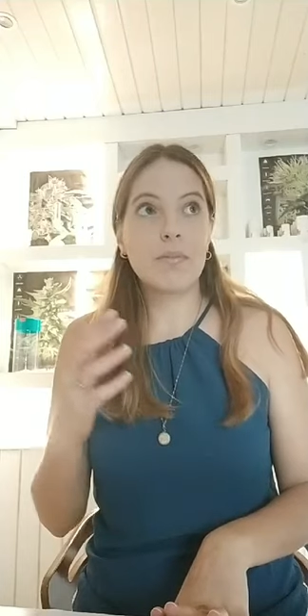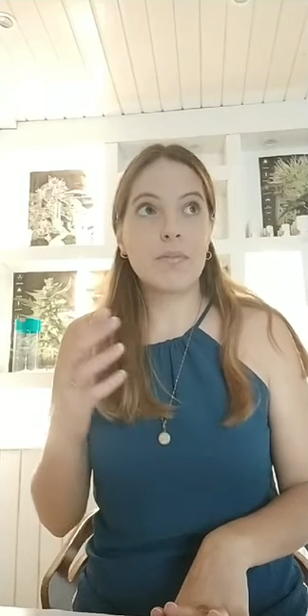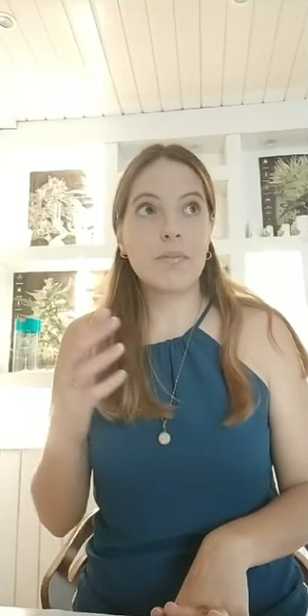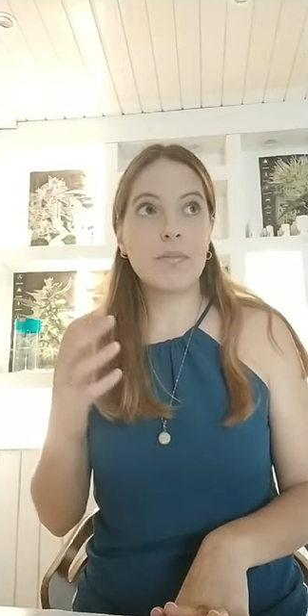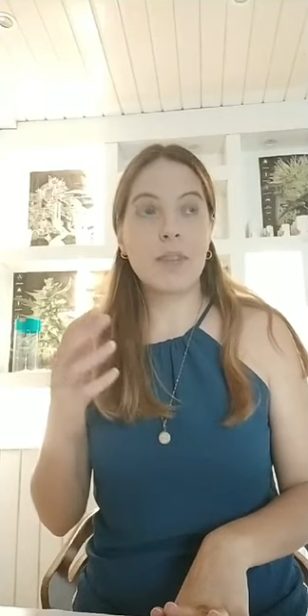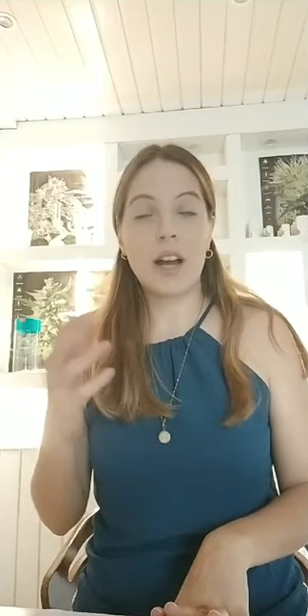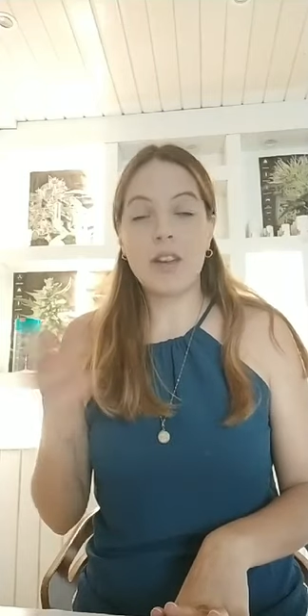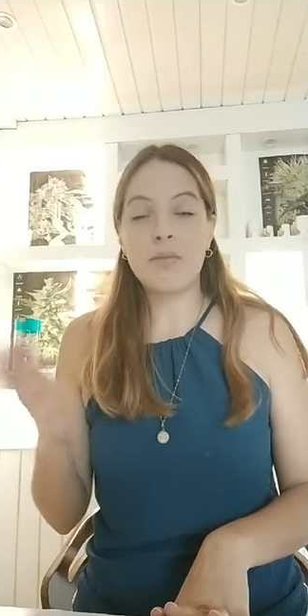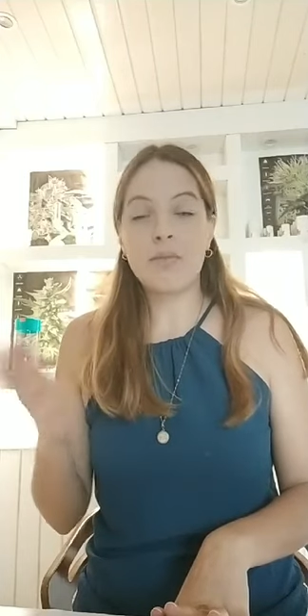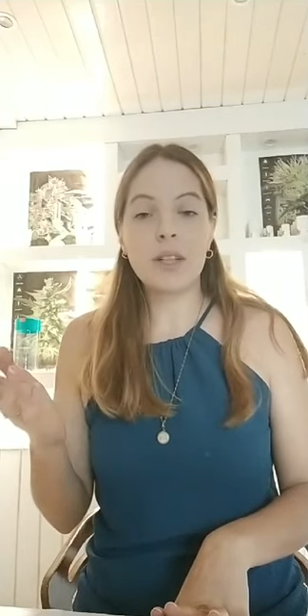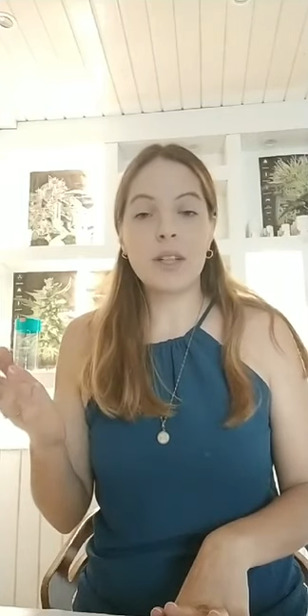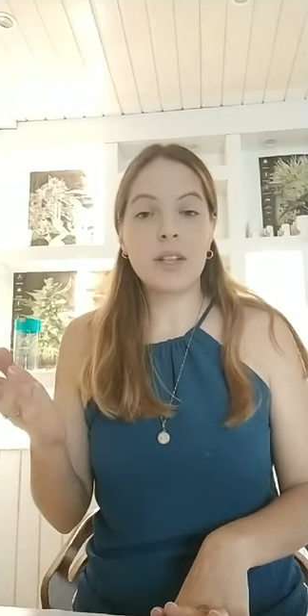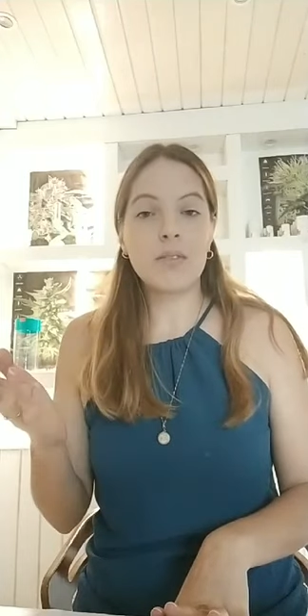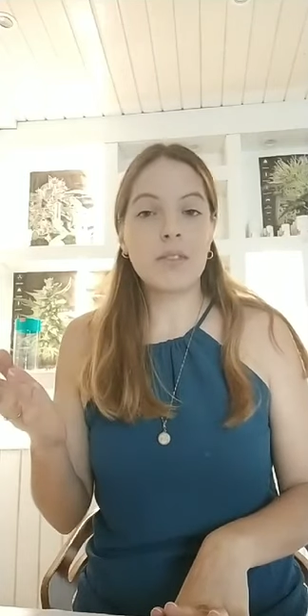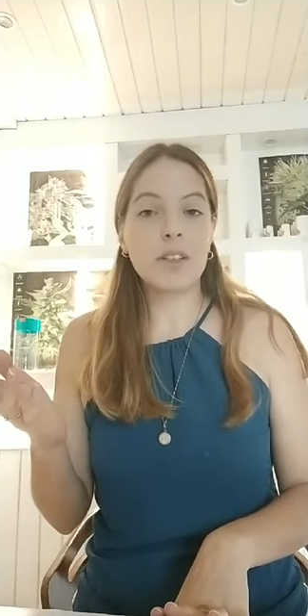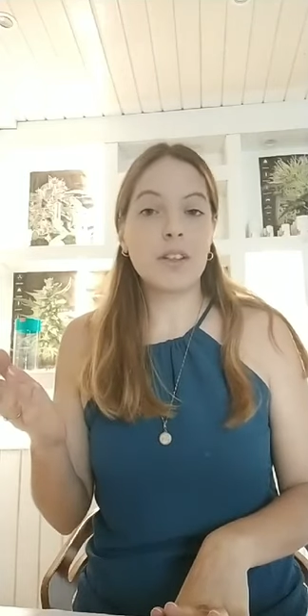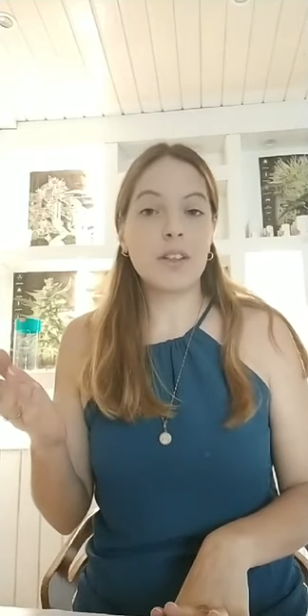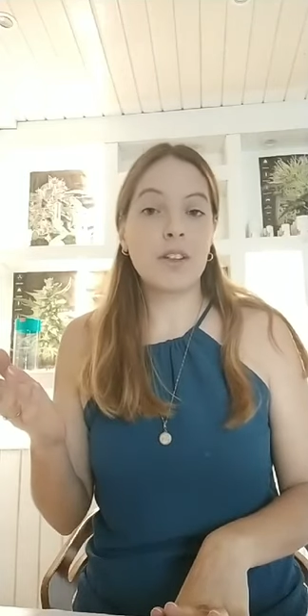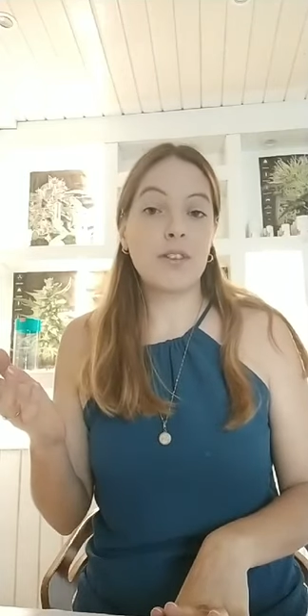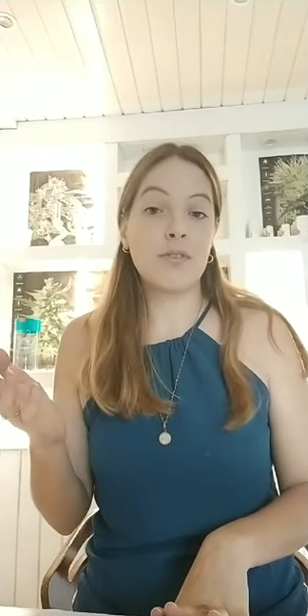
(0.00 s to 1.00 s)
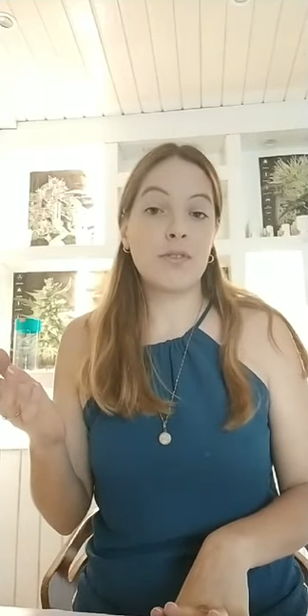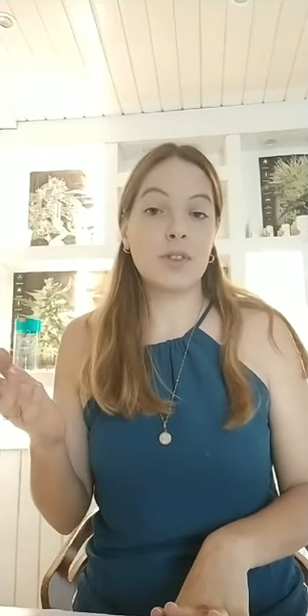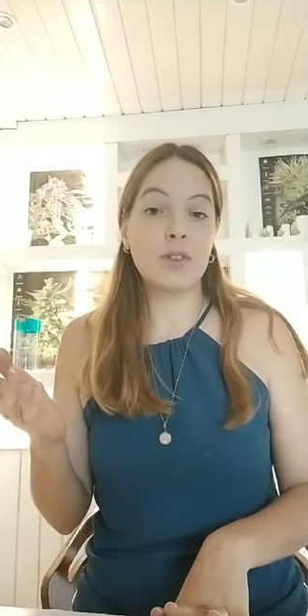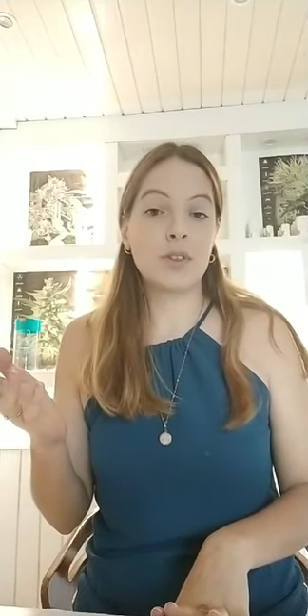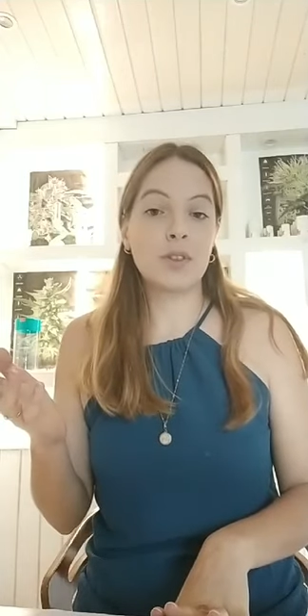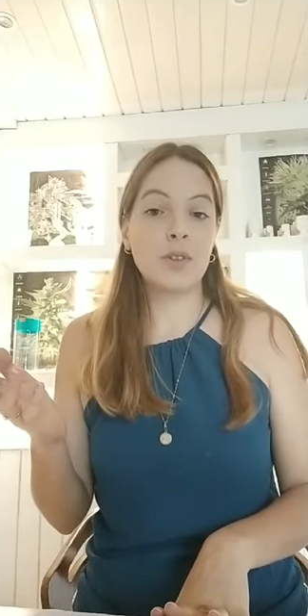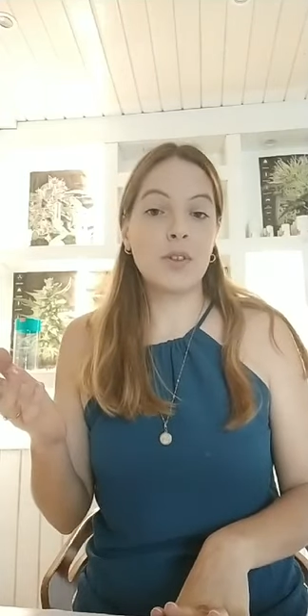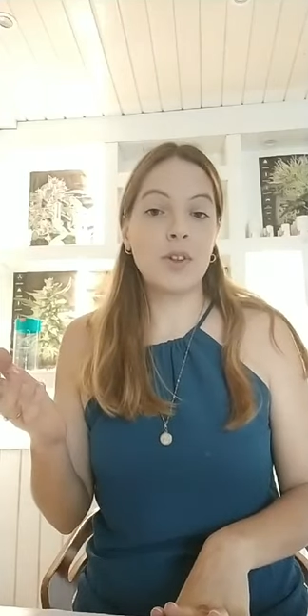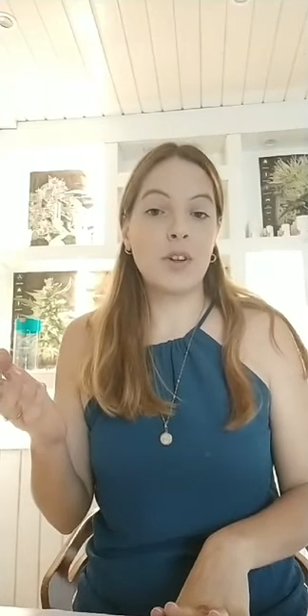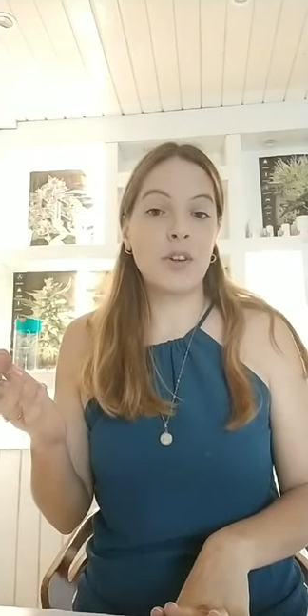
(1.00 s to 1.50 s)
I've been living here for
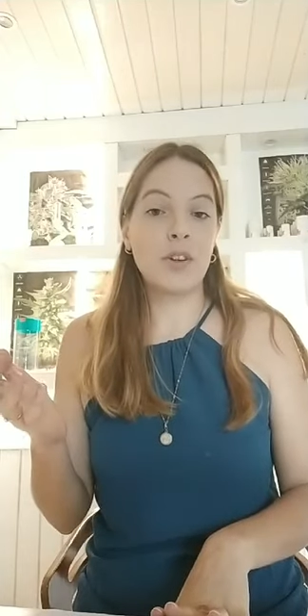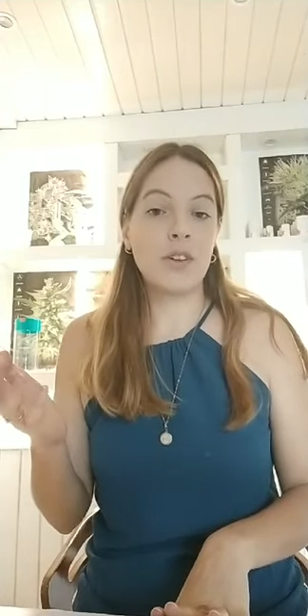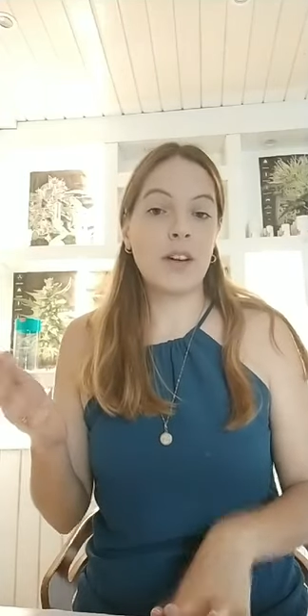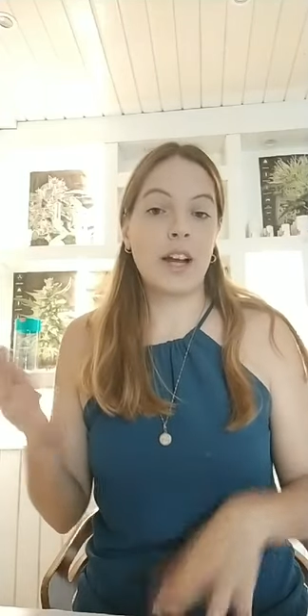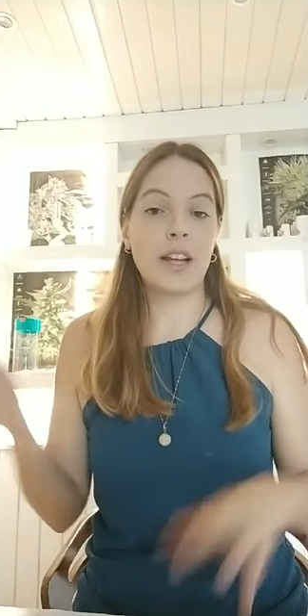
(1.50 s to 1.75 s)
so long.